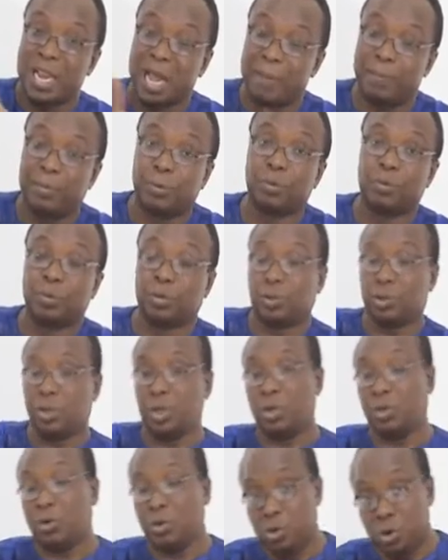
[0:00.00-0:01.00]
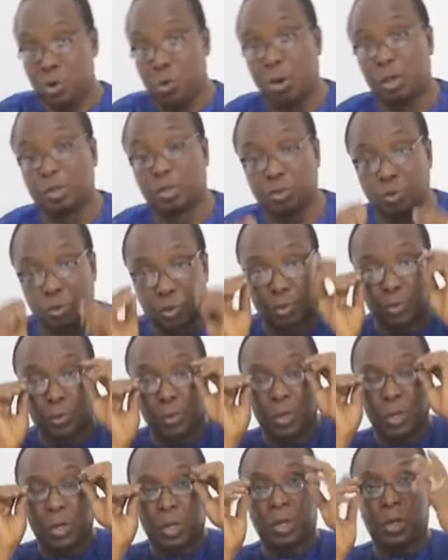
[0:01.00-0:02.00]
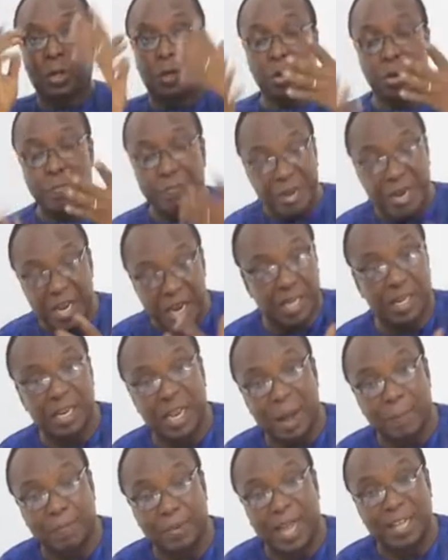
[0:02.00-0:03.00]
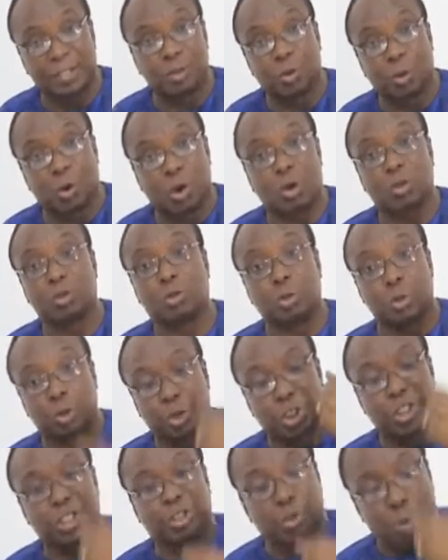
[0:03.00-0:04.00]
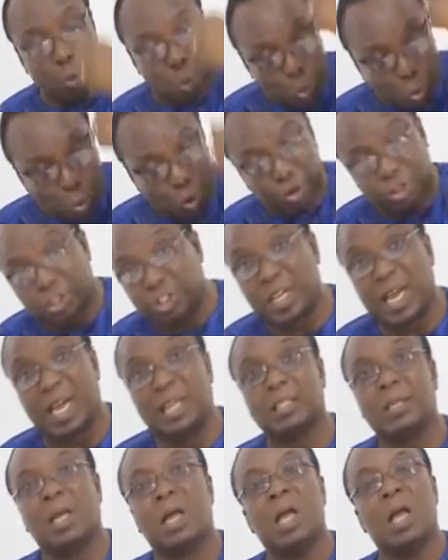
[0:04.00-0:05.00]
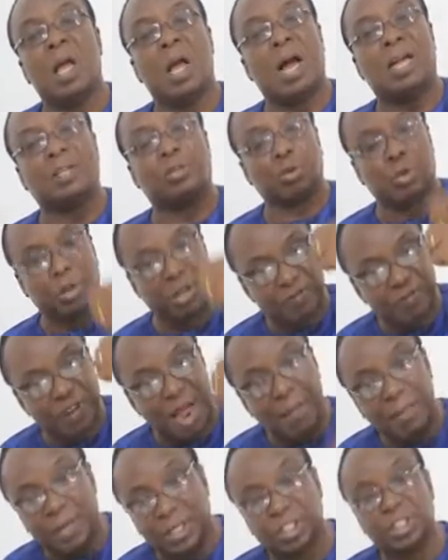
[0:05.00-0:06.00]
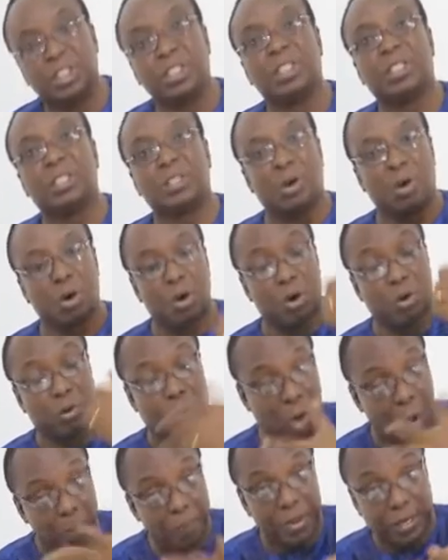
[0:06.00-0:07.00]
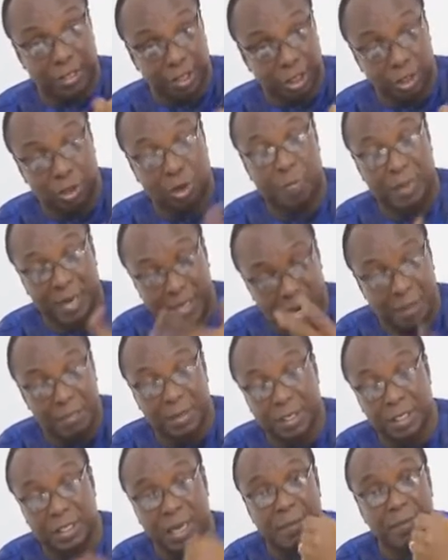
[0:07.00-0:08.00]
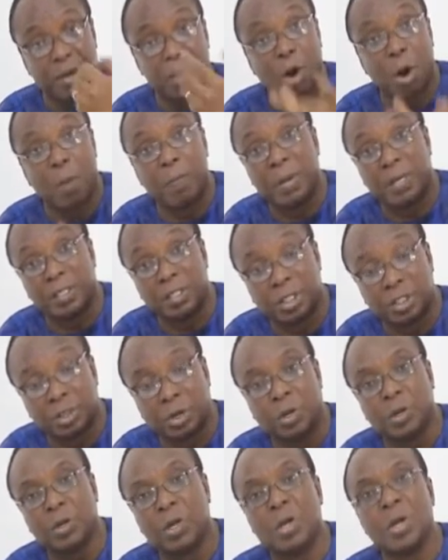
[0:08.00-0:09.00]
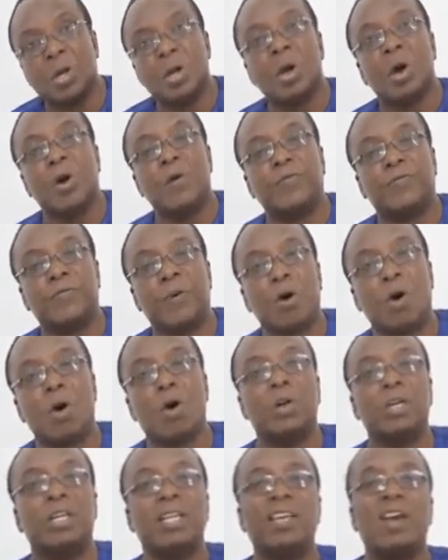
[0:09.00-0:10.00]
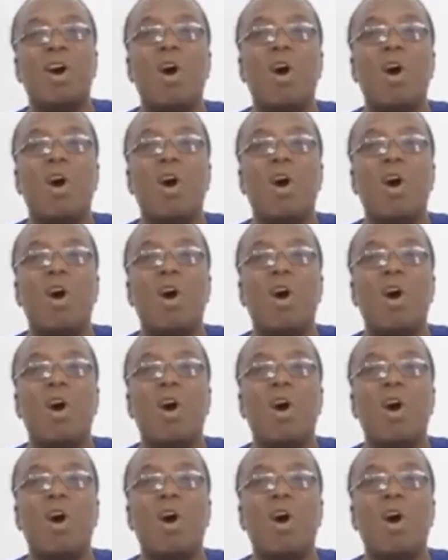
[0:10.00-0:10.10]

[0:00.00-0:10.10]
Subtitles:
happens, you know what to do. Immediately apply to court to seek to quash that and to give damages or compensation. By damages, I mean compensation for the